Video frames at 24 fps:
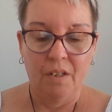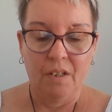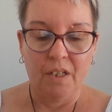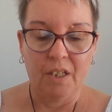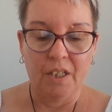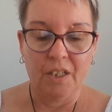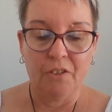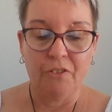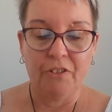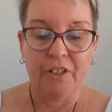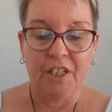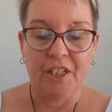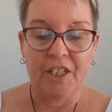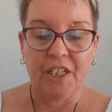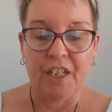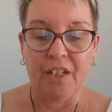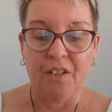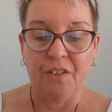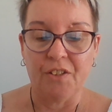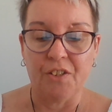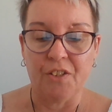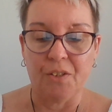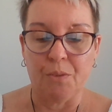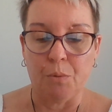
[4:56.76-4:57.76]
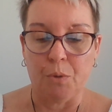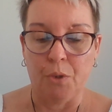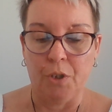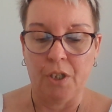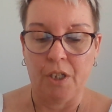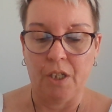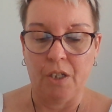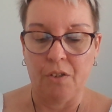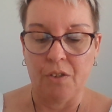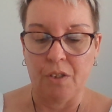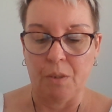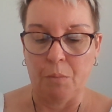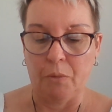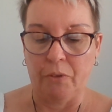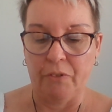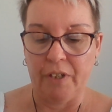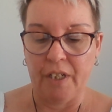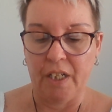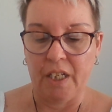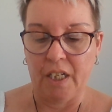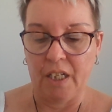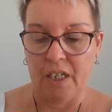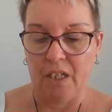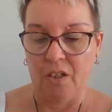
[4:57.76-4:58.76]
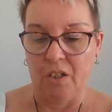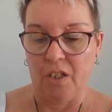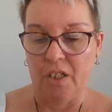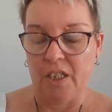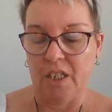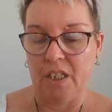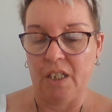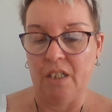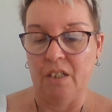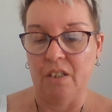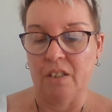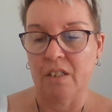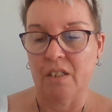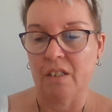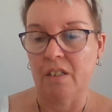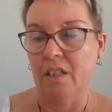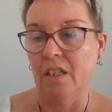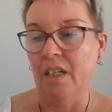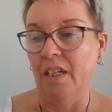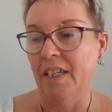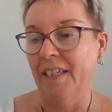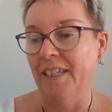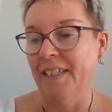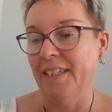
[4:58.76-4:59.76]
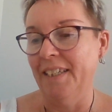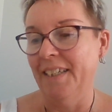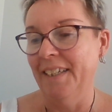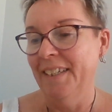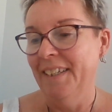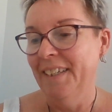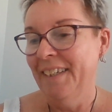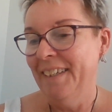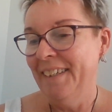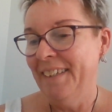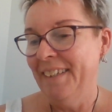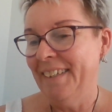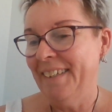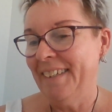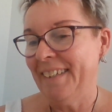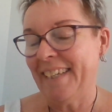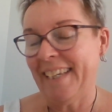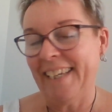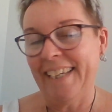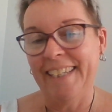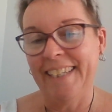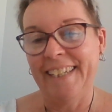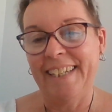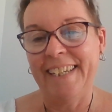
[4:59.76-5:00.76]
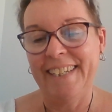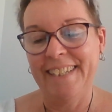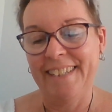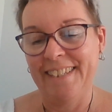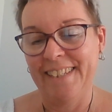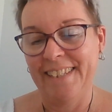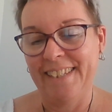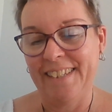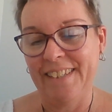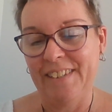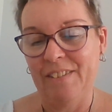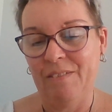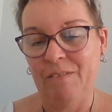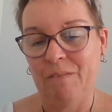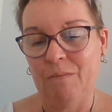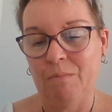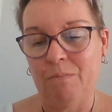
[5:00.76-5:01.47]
I can already tell this is working because I'm already getting ideas. Kenes.